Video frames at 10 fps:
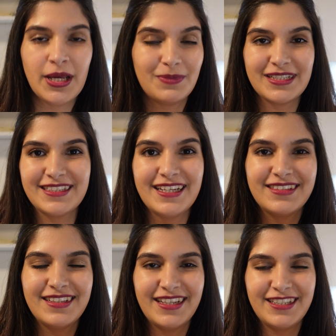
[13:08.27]
But
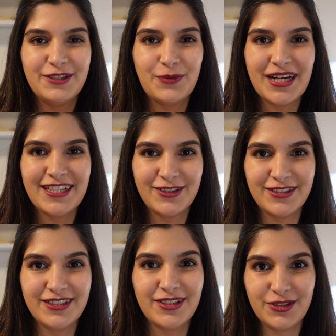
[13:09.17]
the lady where I saw
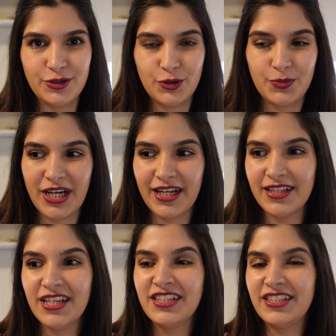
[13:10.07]
this on the YouTube
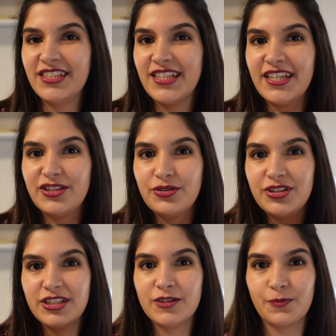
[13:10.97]
channel, she says to
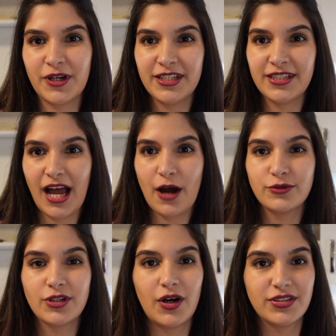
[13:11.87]
just spread it
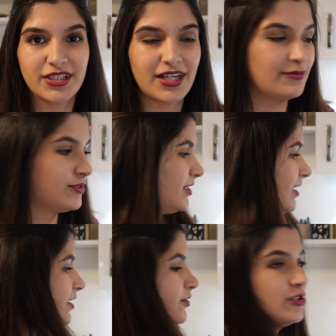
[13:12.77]
out on the counter,
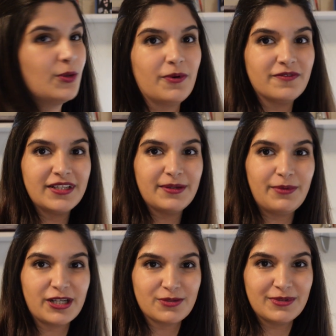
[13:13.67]
like on top of the
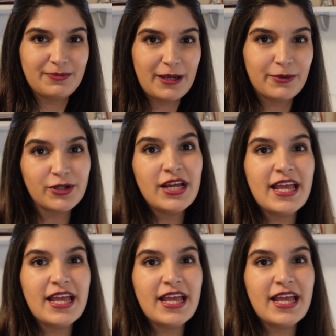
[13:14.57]
parchment paper,